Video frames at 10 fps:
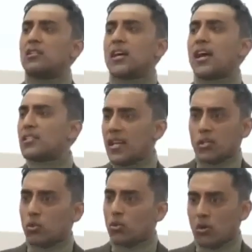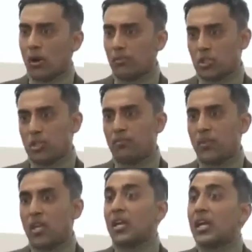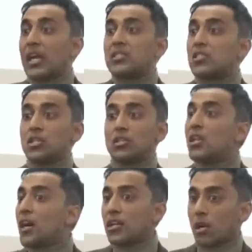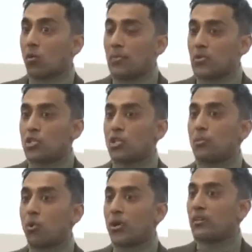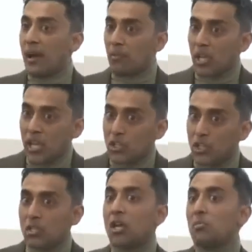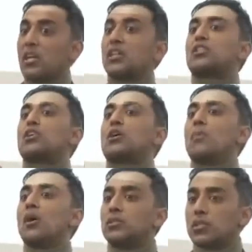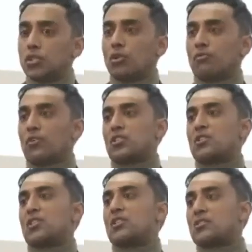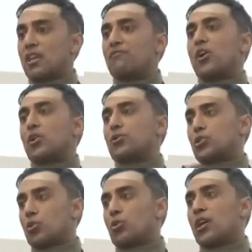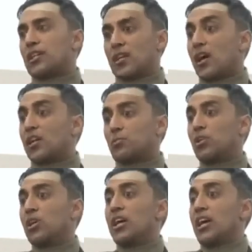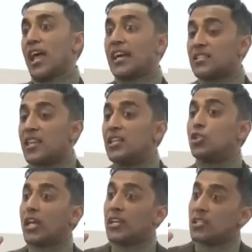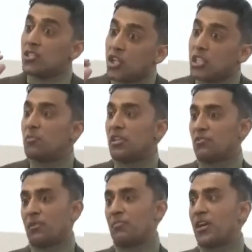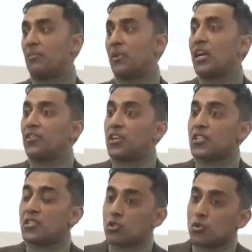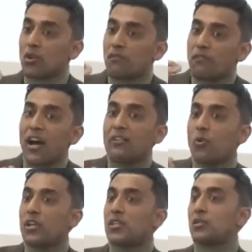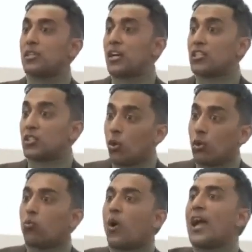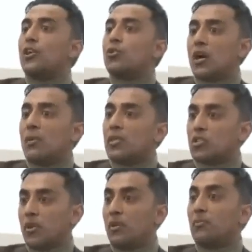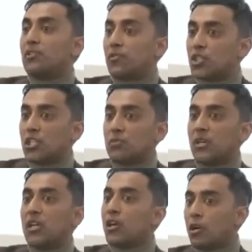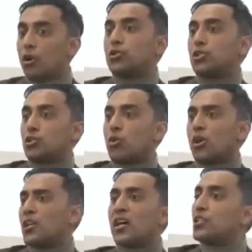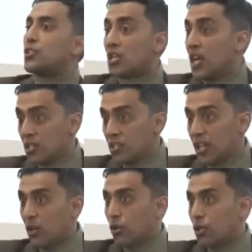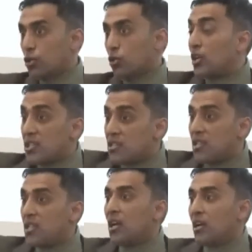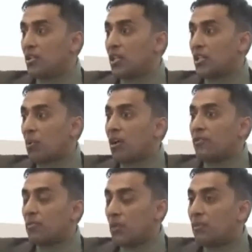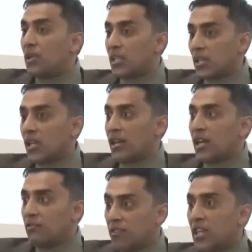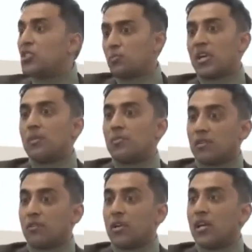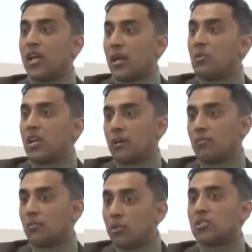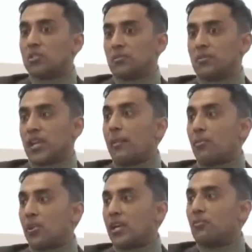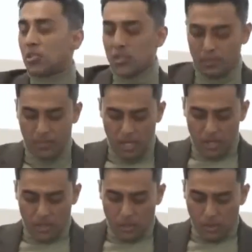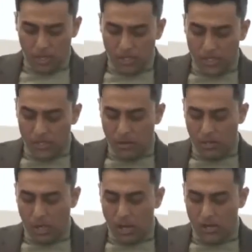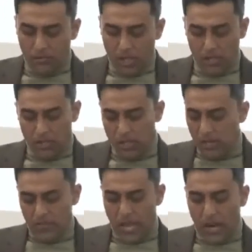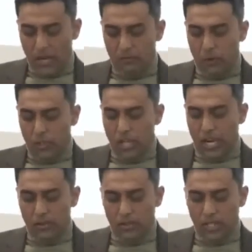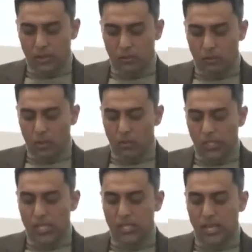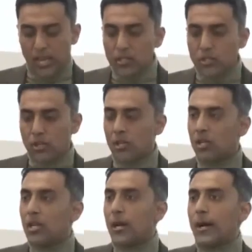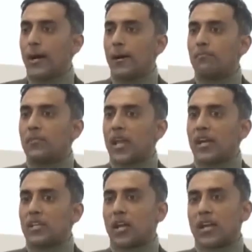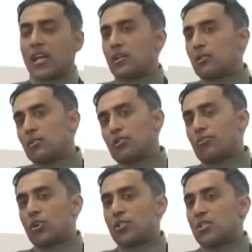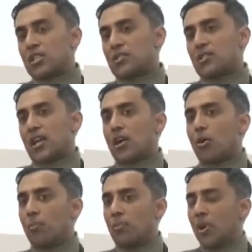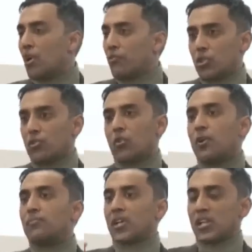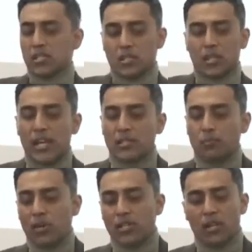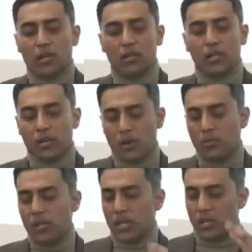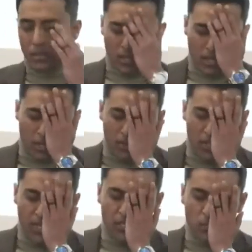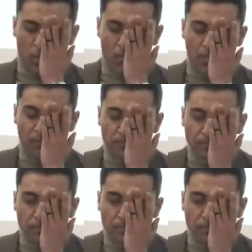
this as textual corruption, it's still not corruption to the point of abrogation because there are a multitude of verses that say follow the Torah and the gospel and say to get judgment from them. There's in Surah 5 where they're told, Why are you coming to Muhammad for judgment? Go to the Torah. Not to say go to the Torah to see that the Prophet Muhammad and, and then just become convert and become Muslim, capital M Muslim. So these are a lot of things that unfortunately I don't think were really answered. Um, as again, the verses that say, oh, first of all, and this is the last point that I'll and we can uh, go to the next part. But